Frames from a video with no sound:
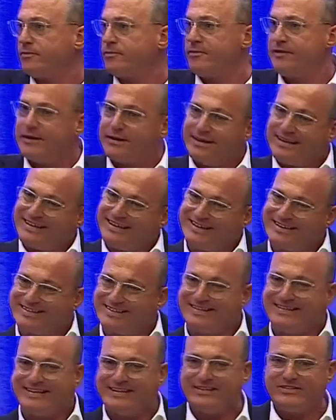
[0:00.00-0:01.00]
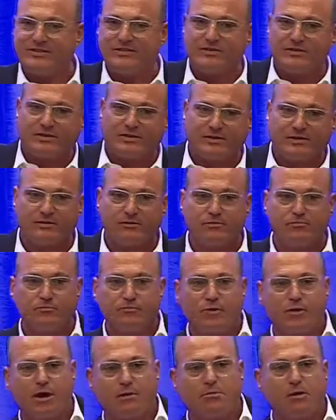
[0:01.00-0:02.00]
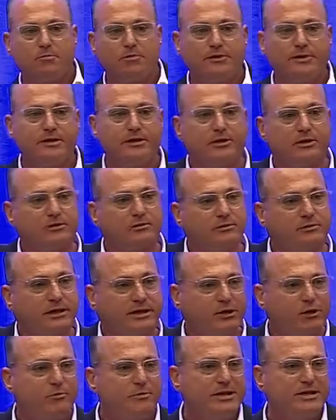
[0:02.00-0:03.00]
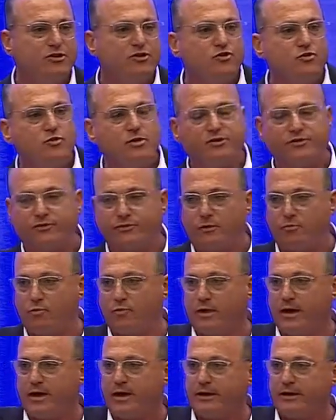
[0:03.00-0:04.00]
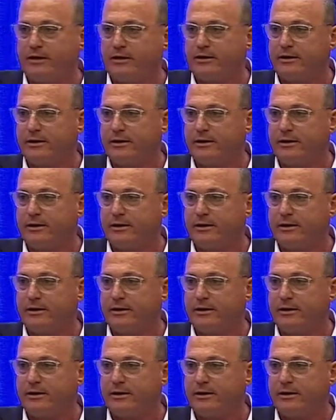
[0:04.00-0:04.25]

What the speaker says: that isn't probably, it could be new in some way,